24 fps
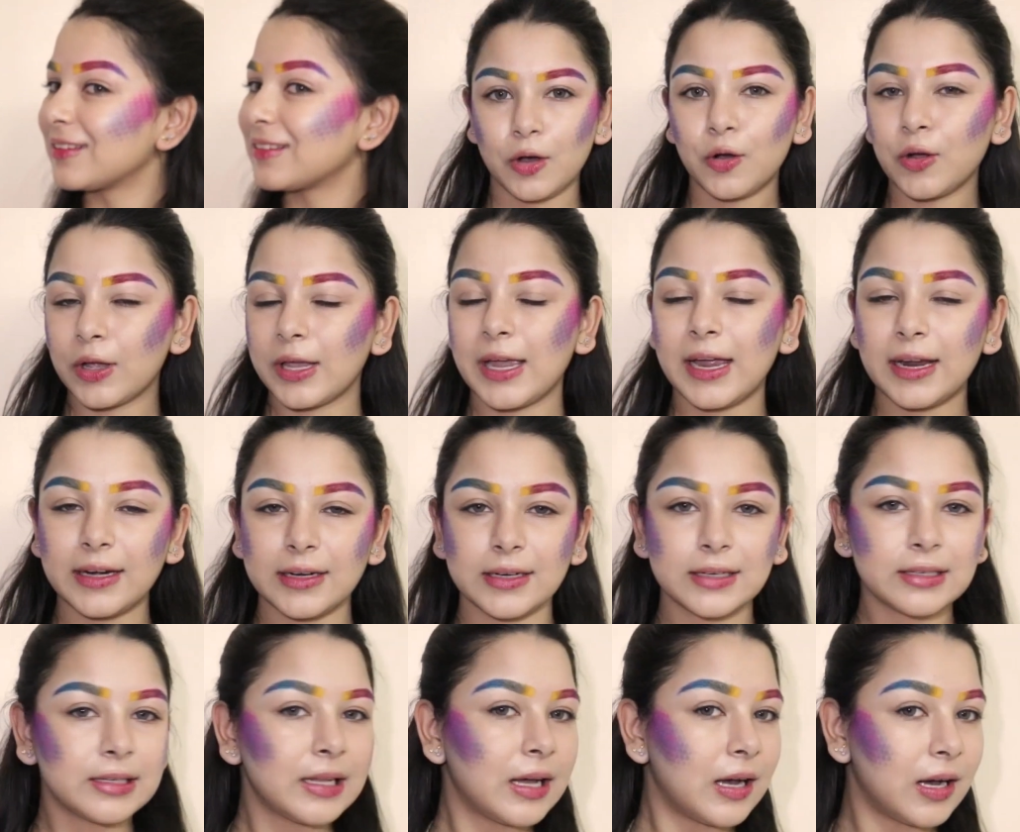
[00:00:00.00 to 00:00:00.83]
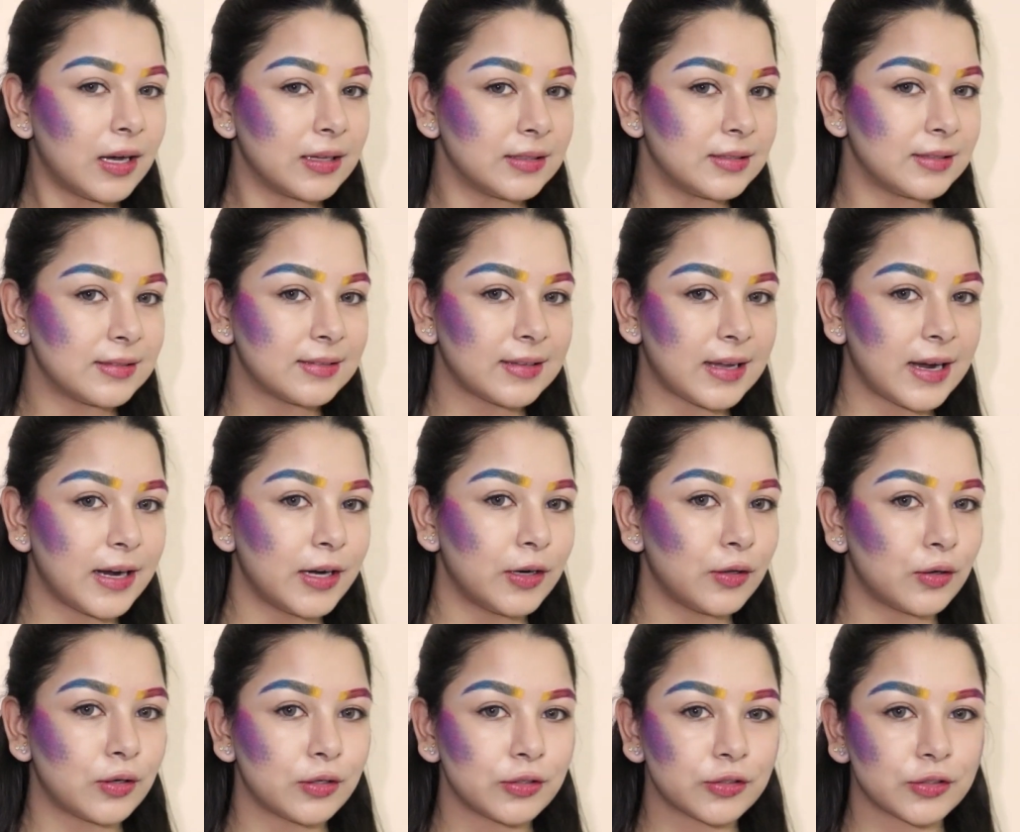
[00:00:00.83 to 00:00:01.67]
Okay, I did the other
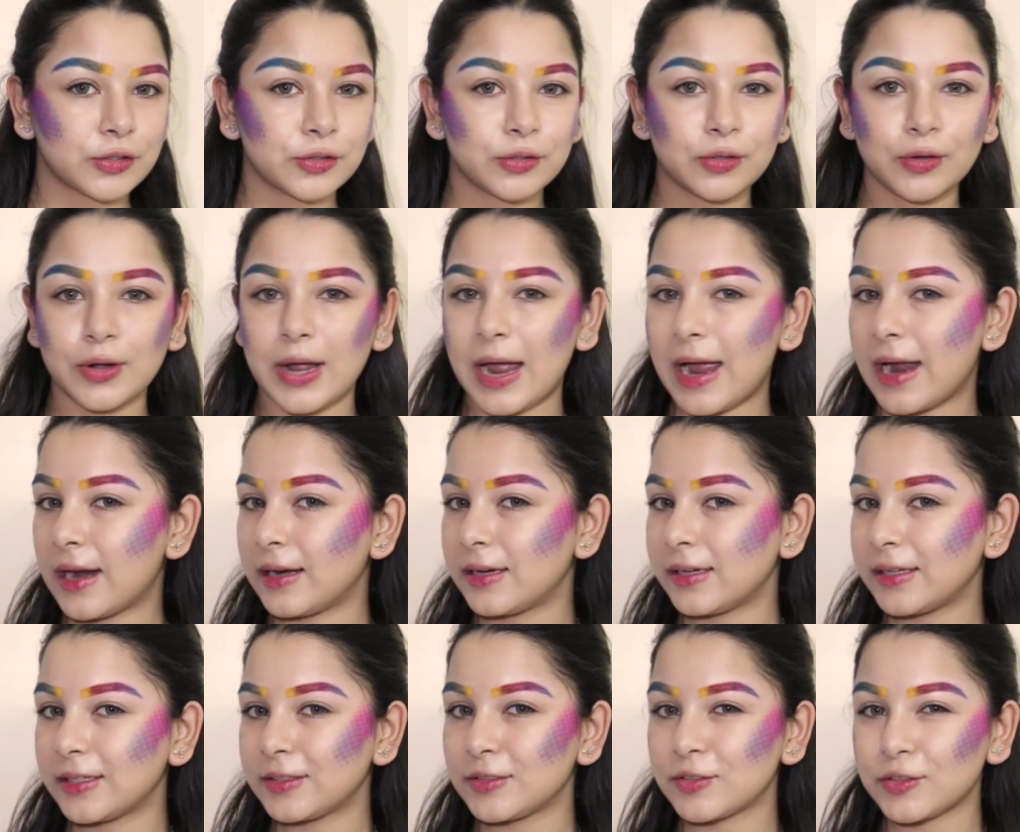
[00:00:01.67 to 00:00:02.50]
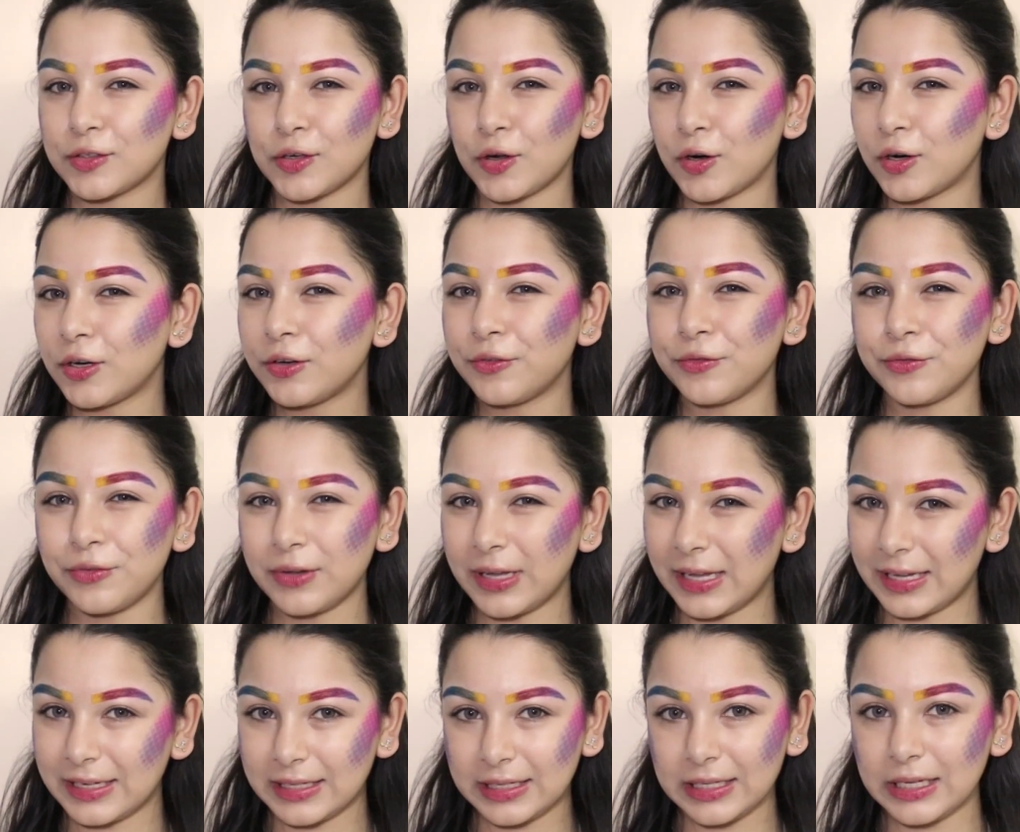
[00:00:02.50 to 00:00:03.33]
side also and it's not
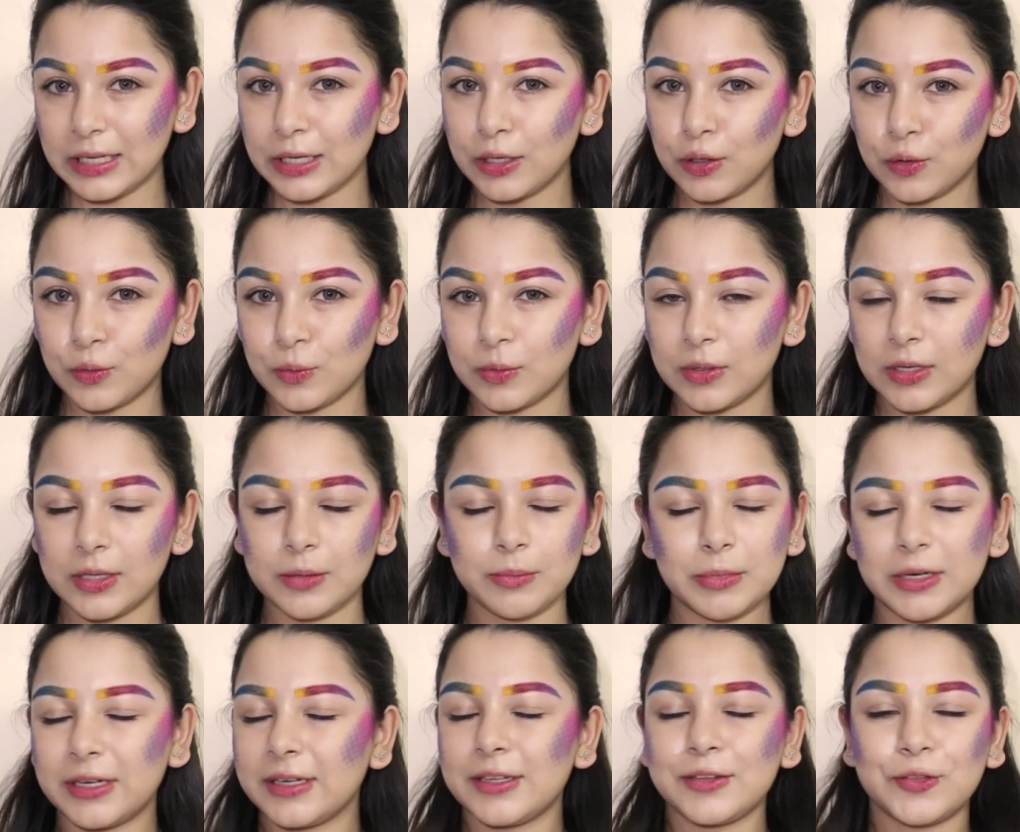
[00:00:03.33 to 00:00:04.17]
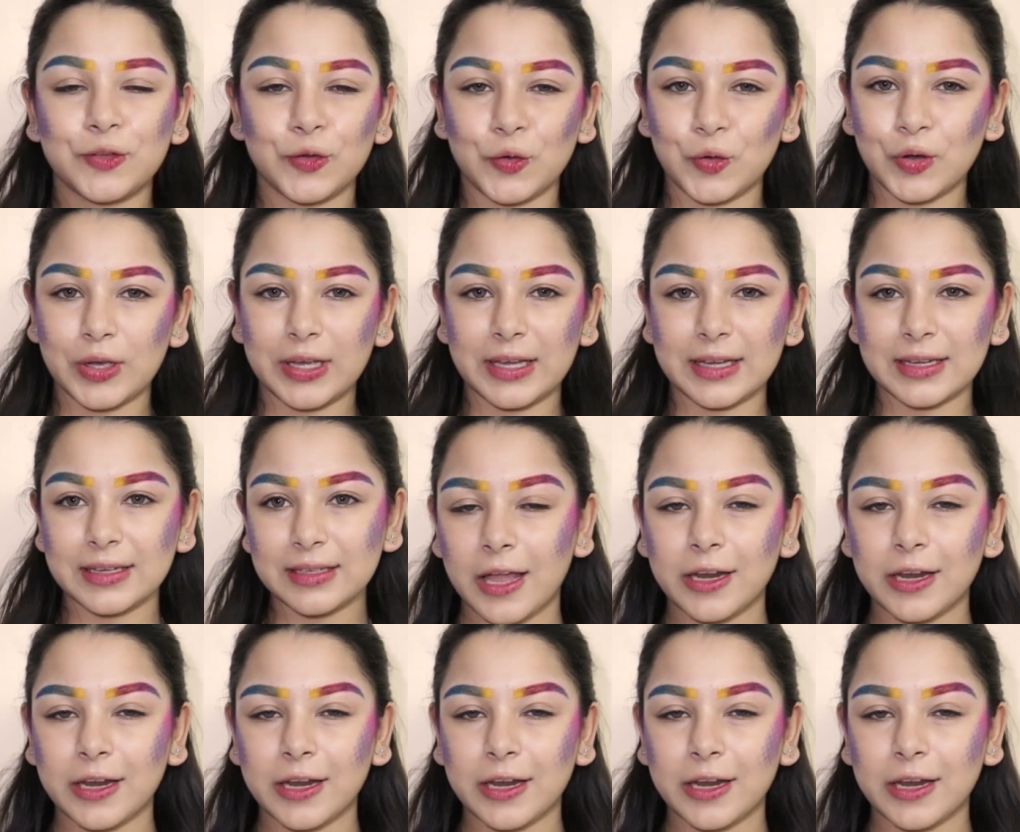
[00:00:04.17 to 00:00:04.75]
very equal, but it's okay.